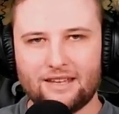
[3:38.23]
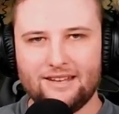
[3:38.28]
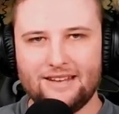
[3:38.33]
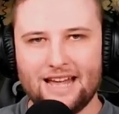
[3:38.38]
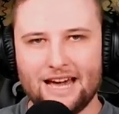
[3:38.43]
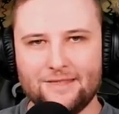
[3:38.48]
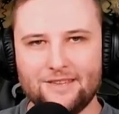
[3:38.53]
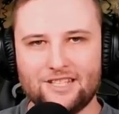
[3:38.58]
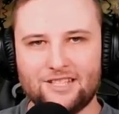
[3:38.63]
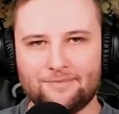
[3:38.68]

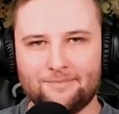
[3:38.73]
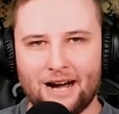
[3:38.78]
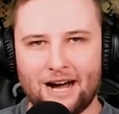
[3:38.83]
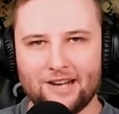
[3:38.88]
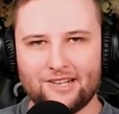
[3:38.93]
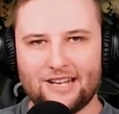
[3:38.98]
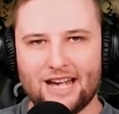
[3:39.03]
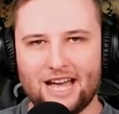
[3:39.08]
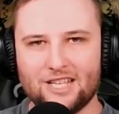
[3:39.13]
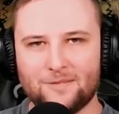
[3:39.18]
Now, this
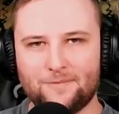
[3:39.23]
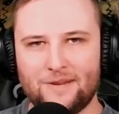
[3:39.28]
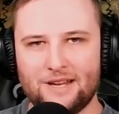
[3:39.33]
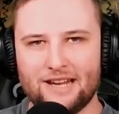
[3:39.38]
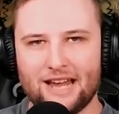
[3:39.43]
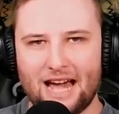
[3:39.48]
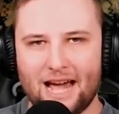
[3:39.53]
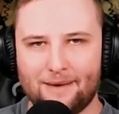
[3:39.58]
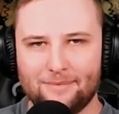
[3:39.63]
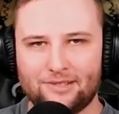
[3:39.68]
march has
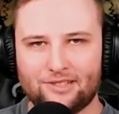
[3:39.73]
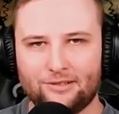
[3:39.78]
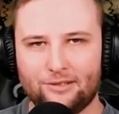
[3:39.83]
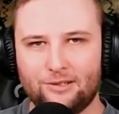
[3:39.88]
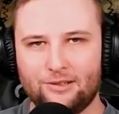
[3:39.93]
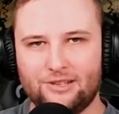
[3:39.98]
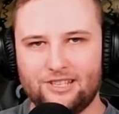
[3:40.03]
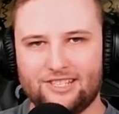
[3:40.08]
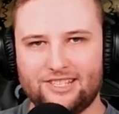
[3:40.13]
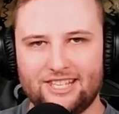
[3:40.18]
been
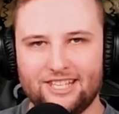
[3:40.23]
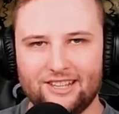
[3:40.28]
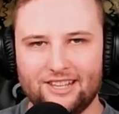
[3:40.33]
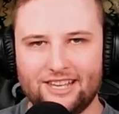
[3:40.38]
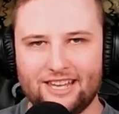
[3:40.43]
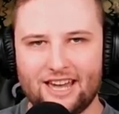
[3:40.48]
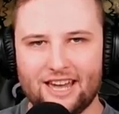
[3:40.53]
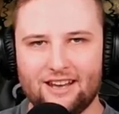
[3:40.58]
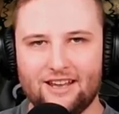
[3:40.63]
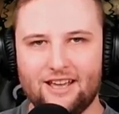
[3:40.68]
absolutely
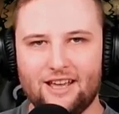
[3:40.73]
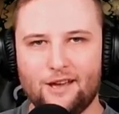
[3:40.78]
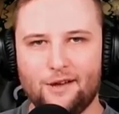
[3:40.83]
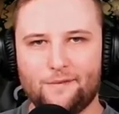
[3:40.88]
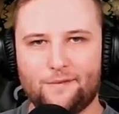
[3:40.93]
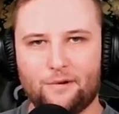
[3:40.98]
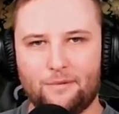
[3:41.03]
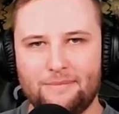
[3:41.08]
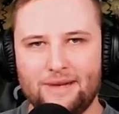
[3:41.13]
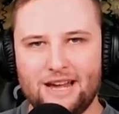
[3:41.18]
killing it
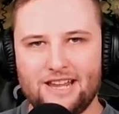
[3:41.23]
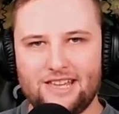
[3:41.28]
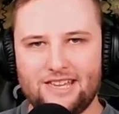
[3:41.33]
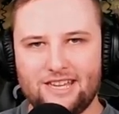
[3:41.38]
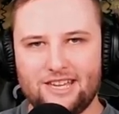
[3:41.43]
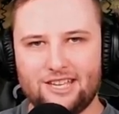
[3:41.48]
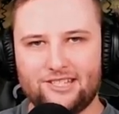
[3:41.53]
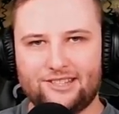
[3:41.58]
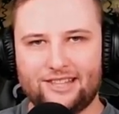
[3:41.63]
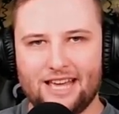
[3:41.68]
for many
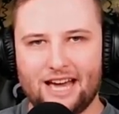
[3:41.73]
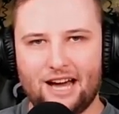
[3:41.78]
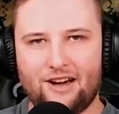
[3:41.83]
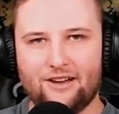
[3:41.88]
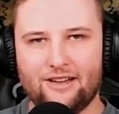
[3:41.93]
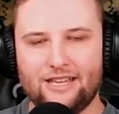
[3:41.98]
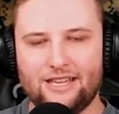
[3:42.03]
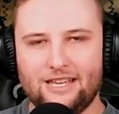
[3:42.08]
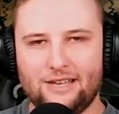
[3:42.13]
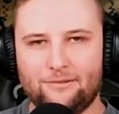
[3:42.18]
years
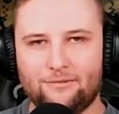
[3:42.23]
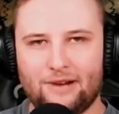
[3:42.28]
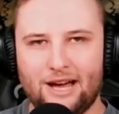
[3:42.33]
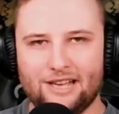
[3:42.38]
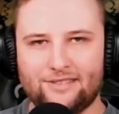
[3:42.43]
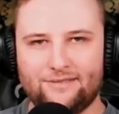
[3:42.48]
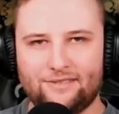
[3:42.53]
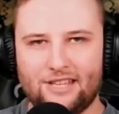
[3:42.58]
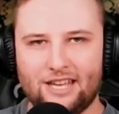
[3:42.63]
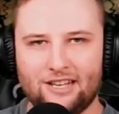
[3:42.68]
now in
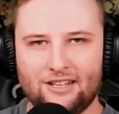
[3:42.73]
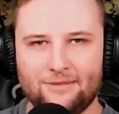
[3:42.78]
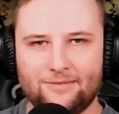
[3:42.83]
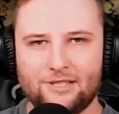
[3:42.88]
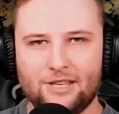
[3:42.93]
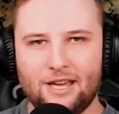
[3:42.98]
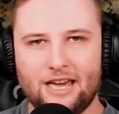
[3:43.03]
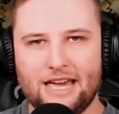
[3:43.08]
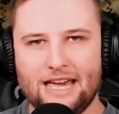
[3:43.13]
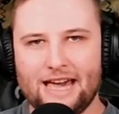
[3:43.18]
Rise of
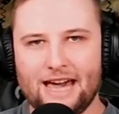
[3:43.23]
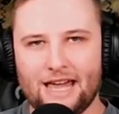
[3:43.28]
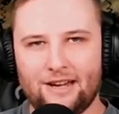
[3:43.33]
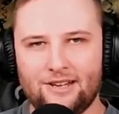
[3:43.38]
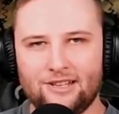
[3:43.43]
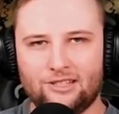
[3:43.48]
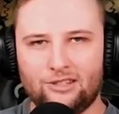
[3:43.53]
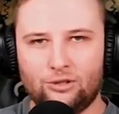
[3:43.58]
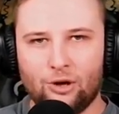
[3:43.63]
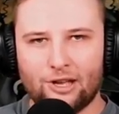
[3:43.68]
Kingdoms, and
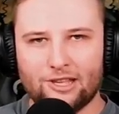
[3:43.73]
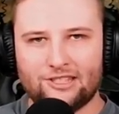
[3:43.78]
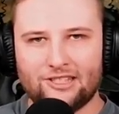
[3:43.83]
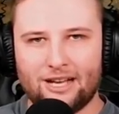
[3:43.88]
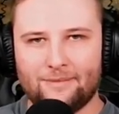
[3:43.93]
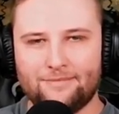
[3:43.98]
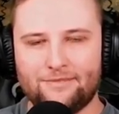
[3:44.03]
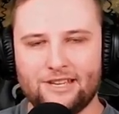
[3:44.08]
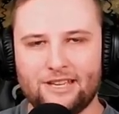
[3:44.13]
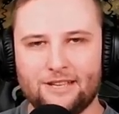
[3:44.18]
it is not
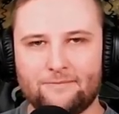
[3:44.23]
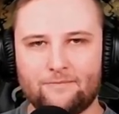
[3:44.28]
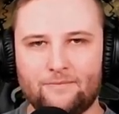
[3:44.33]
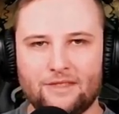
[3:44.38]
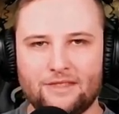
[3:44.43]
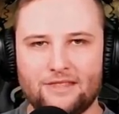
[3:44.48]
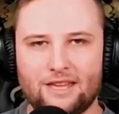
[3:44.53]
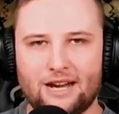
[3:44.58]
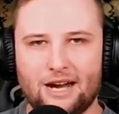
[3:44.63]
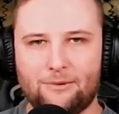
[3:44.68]
something
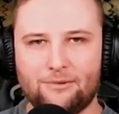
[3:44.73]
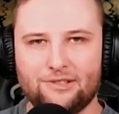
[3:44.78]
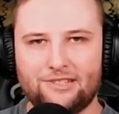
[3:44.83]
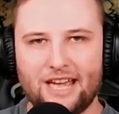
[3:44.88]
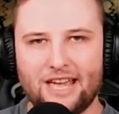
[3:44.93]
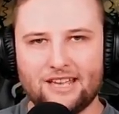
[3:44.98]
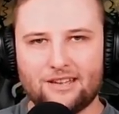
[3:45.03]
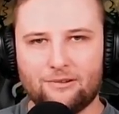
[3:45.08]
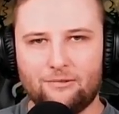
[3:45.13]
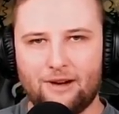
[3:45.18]
that I would
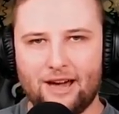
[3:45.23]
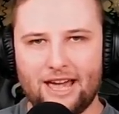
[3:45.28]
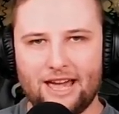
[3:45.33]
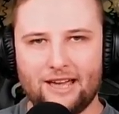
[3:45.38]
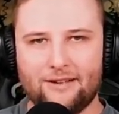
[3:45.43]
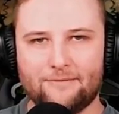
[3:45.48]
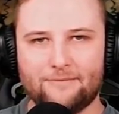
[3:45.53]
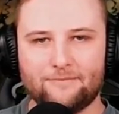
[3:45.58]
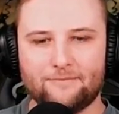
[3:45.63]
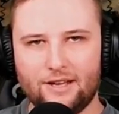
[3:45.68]
take
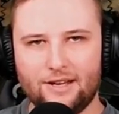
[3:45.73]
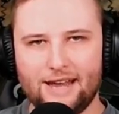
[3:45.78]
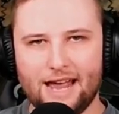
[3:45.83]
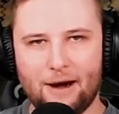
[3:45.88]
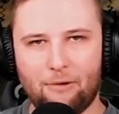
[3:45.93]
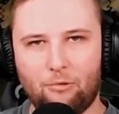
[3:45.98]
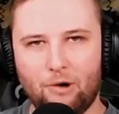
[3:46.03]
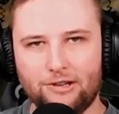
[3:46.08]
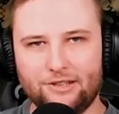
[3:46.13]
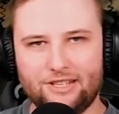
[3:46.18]
away.
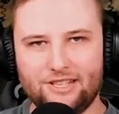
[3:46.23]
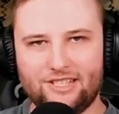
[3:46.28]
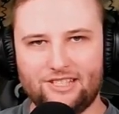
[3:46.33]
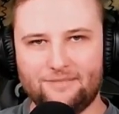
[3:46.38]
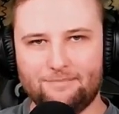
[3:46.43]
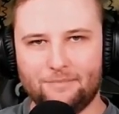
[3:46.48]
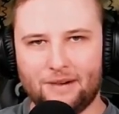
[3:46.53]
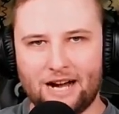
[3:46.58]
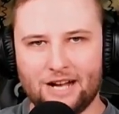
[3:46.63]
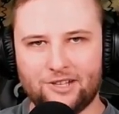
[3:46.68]
Now, what
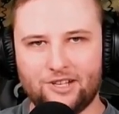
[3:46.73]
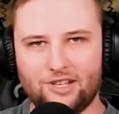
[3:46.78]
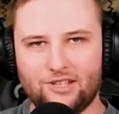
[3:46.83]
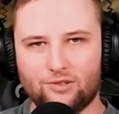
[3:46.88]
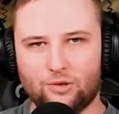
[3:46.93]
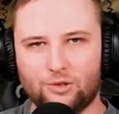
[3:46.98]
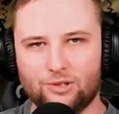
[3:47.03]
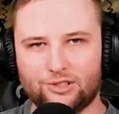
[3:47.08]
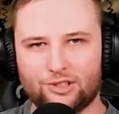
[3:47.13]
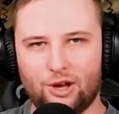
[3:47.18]
this march
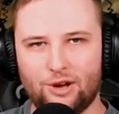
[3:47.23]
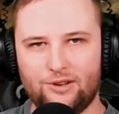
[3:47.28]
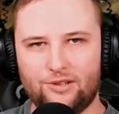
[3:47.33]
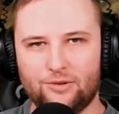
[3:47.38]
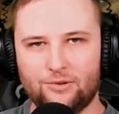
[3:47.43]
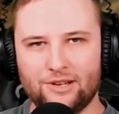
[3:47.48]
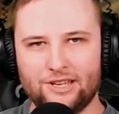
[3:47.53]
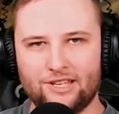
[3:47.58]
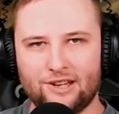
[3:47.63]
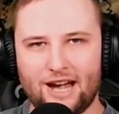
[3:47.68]
is also
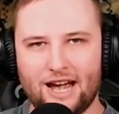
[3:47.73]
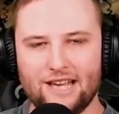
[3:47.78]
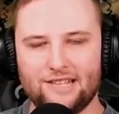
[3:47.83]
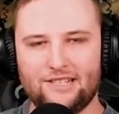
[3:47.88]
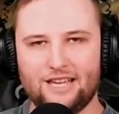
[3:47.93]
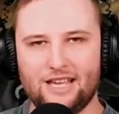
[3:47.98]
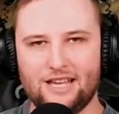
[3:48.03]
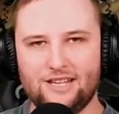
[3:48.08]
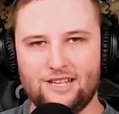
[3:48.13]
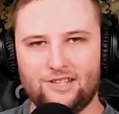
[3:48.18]
doing,
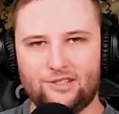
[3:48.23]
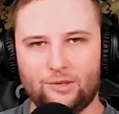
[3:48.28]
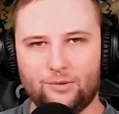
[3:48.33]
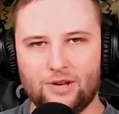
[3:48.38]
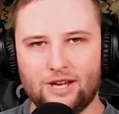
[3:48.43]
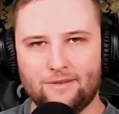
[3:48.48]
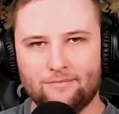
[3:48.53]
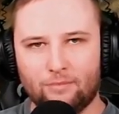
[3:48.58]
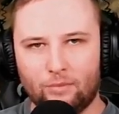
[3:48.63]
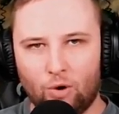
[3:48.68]
guys, it is
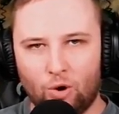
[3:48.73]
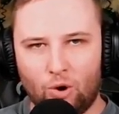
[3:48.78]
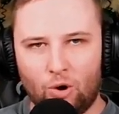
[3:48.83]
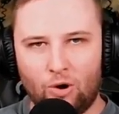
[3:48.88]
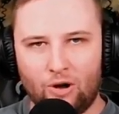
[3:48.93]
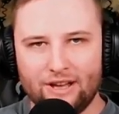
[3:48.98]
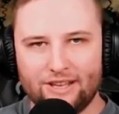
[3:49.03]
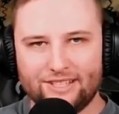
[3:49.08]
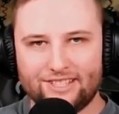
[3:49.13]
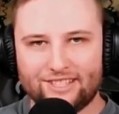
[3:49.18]
doing
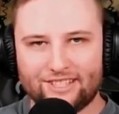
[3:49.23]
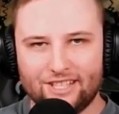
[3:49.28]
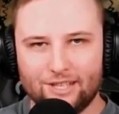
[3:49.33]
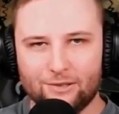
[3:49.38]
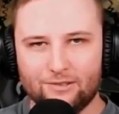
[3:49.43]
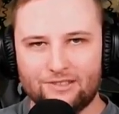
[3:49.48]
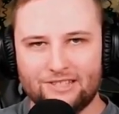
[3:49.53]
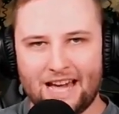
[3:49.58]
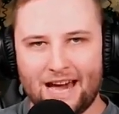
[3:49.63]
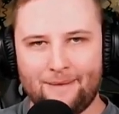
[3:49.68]
more
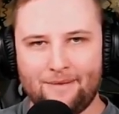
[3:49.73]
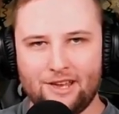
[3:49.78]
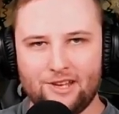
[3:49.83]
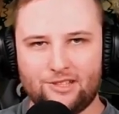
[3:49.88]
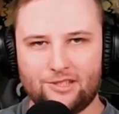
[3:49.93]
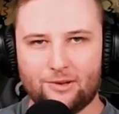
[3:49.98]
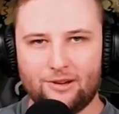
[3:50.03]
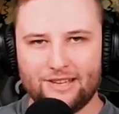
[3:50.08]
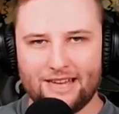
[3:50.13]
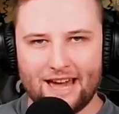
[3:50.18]
skill
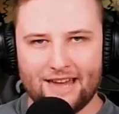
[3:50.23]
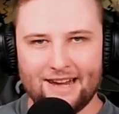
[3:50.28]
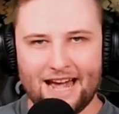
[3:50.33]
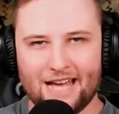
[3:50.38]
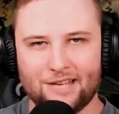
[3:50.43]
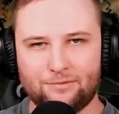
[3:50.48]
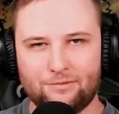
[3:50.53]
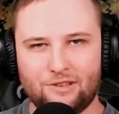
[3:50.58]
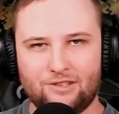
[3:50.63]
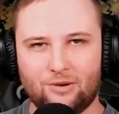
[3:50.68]
damage. So again,
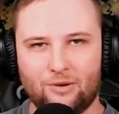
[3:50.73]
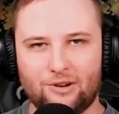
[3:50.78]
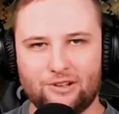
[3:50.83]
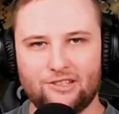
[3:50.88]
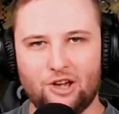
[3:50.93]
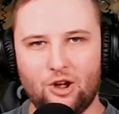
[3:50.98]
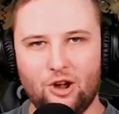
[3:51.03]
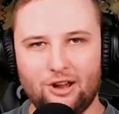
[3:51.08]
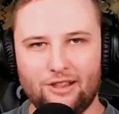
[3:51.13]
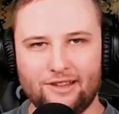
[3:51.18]
as we
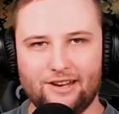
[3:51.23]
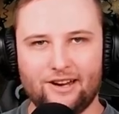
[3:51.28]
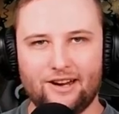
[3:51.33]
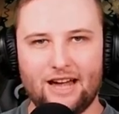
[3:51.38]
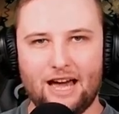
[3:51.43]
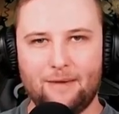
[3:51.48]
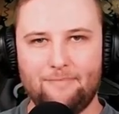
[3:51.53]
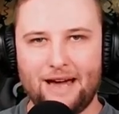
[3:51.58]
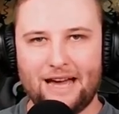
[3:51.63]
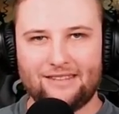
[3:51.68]
talked
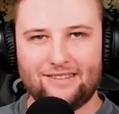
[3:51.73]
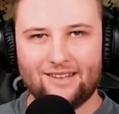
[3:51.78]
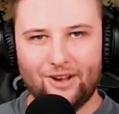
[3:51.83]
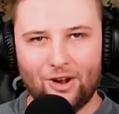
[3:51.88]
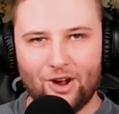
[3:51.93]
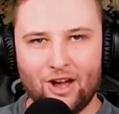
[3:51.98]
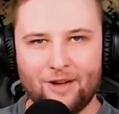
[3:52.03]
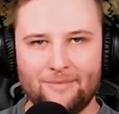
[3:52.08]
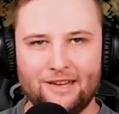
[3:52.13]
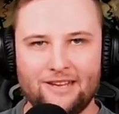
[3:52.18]
earlier about the
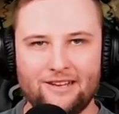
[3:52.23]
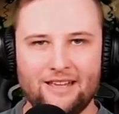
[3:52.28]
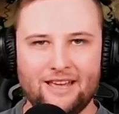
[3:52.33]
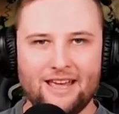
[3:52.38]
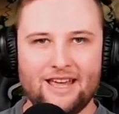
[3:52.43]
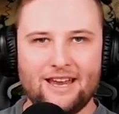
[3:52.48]
Hermann,